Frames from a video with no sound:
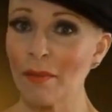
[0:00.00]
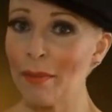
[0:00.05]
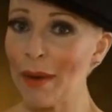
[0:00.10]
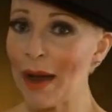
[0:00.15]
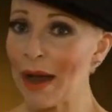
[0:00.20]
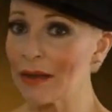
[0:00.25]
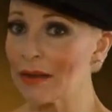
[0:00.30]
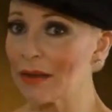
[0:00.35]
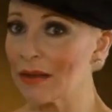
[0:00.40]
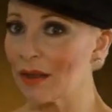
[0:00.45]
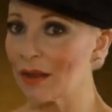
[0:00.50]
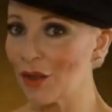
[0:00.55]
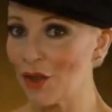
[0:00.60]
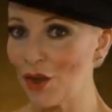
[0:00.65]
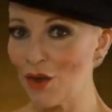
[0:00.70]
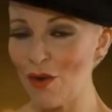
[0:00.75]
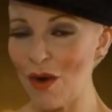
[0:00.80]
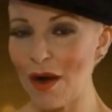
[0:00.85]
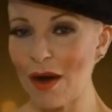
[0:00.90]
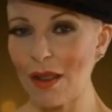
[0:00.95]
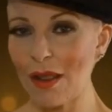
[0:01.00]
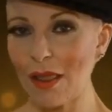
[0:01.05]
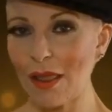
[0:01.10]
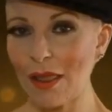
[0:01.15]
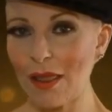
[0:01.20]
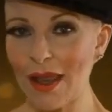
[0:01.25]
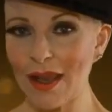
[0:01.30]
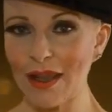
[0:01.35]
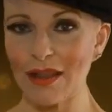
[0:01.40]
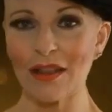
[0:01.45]
But you are
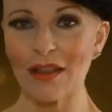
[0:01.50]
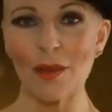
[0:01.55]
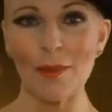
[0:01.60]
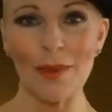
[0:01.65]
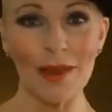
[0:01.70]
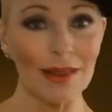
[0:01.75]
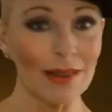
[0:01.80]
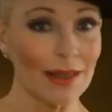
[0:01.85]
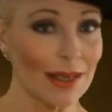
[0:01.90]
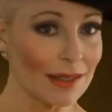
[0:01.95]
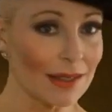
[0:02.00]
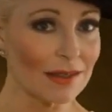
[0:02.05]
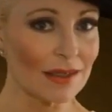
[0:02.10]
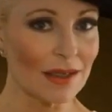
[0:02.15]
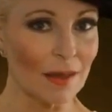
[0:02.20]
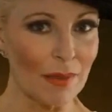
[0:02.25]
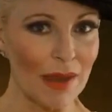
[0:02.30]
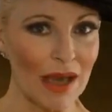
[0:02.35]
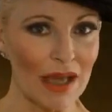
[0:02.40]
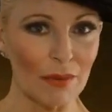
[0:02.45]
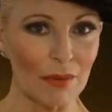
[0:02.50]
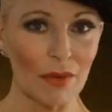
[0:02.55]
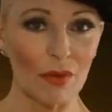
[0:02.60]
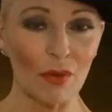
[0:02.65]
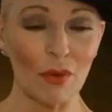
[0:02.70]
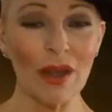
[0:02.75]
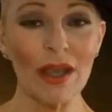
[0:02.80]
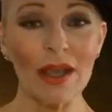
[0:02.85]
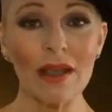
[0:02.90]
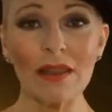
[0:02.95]
likely to be least
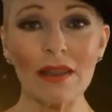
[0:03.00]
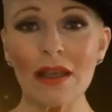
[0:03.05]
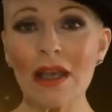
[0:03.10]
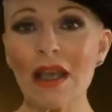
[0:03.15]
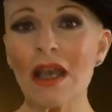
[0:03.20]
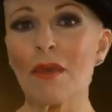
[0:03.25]
compatible with